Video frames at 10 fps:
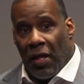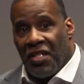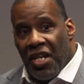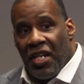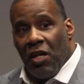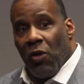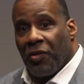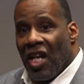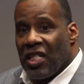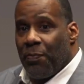They said he
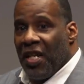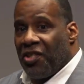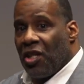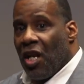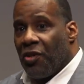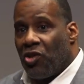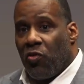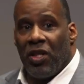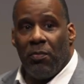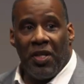wrote that speech in under
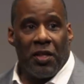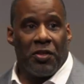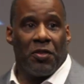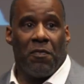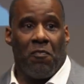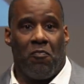20 minutes.